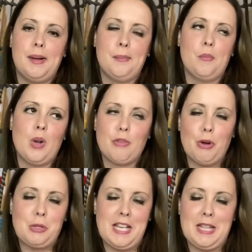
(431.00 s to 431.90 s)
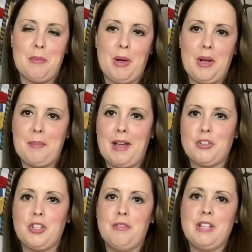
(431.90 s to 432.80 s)
want to rotate them out. I'm
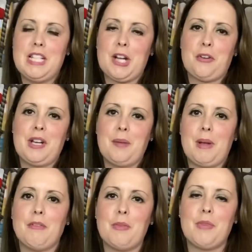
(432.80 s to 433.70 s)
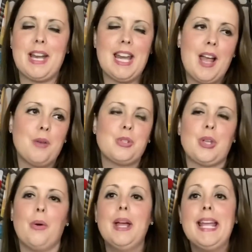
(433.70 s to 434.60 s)
actually redecorating my room right now,
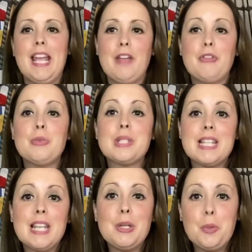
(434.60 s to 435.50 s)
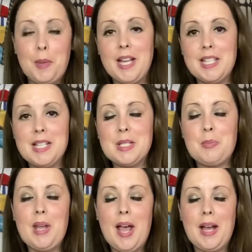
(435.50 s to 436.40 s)
so if you see new paintings
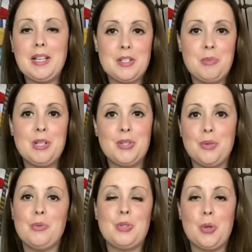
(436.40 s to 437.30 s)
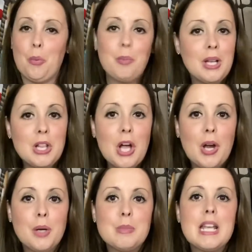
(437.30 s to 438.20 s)
behind me soon, don't be
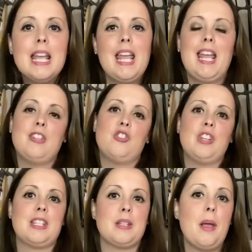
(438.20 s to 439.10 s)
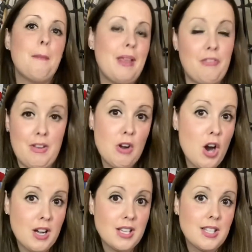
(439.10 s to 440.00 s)
alarmed. It's just my favorite
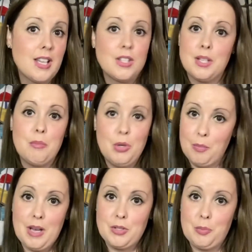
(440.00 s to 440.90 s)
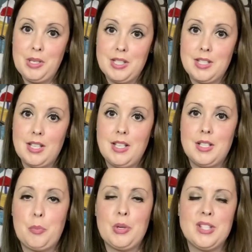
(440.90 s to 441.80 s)
artist has some new masterpieces I need
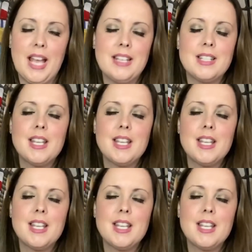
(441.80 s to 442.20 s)
to present.